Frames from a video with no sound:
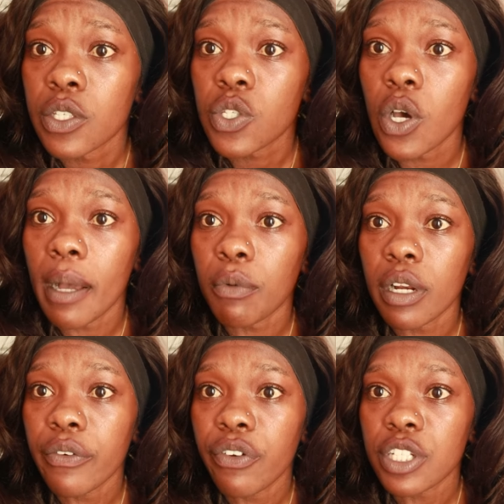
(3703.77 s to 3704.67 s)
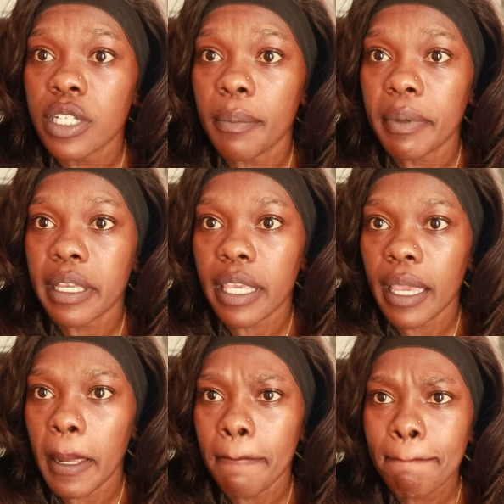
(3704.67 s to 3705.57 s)
so I'm gonna freshen up
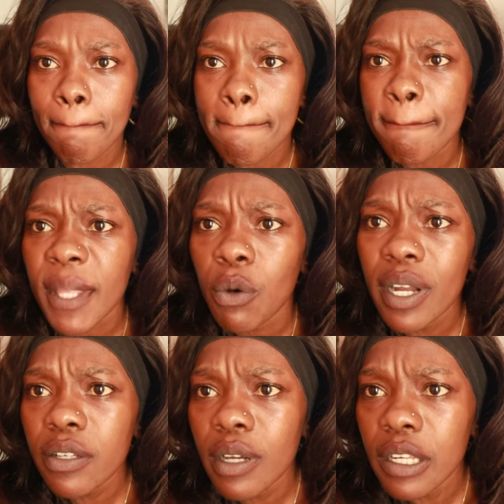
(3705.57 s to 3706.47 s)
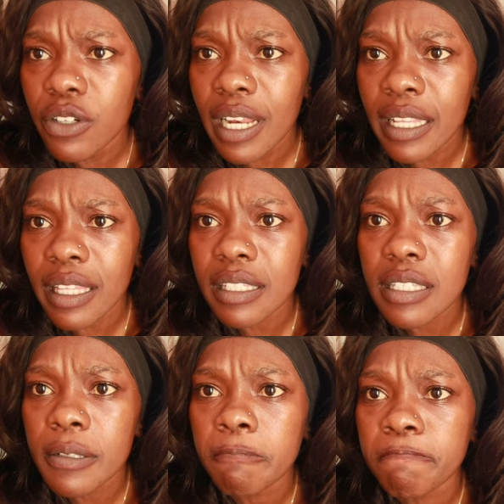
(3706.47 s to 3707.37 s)
again. Why do I look like
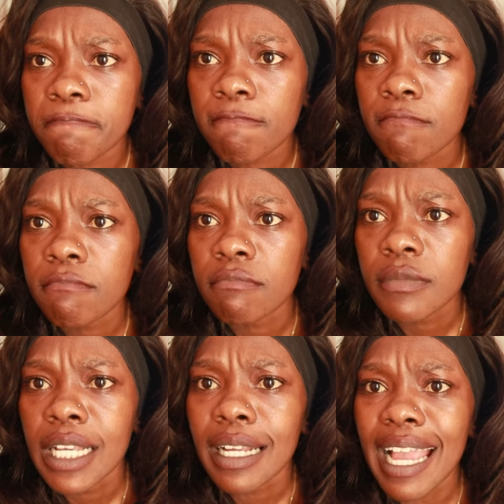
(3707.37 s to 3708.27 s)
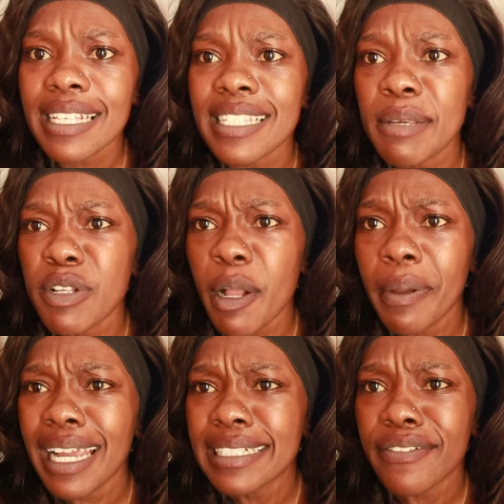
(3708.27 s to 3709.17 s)
this, guys?
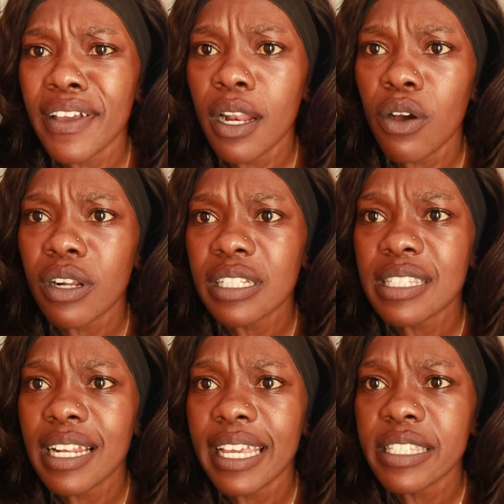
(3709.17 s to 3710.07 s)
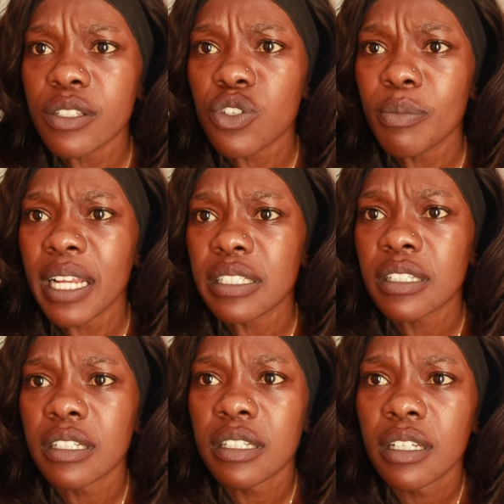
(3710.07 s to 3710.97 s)
Or is the lighting too much?
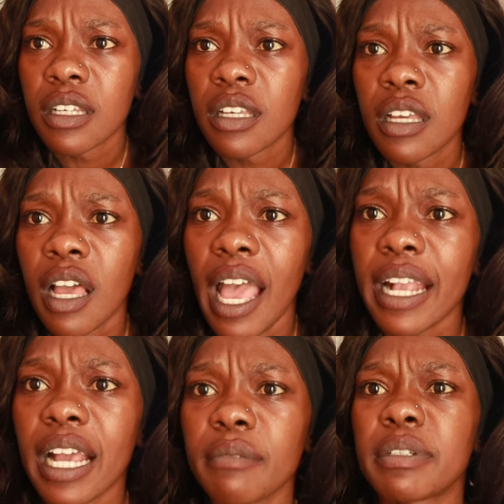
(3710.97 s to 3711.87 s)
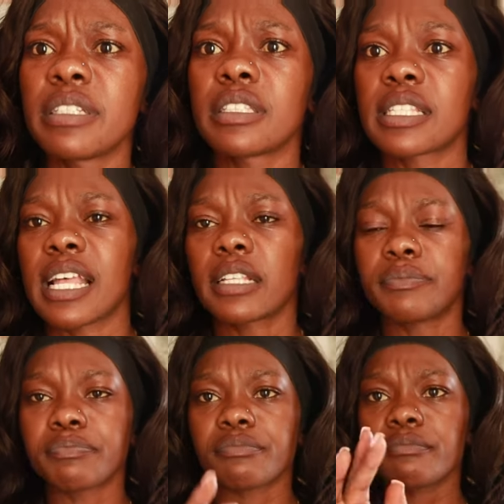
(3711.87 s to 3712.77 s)
I can't be this light.
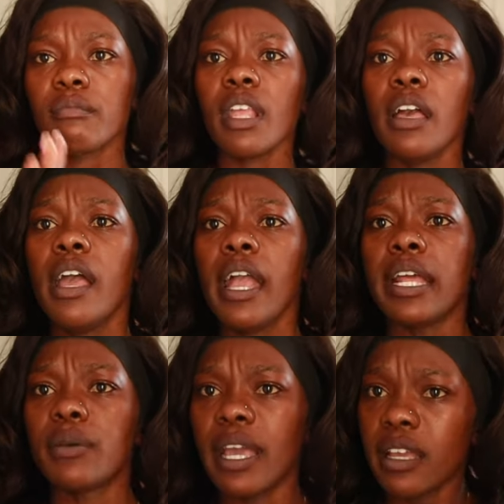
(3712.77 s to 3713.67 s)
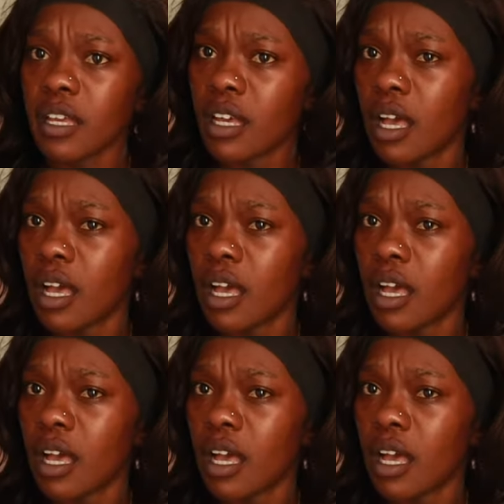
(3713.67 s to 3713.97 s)
Anyway,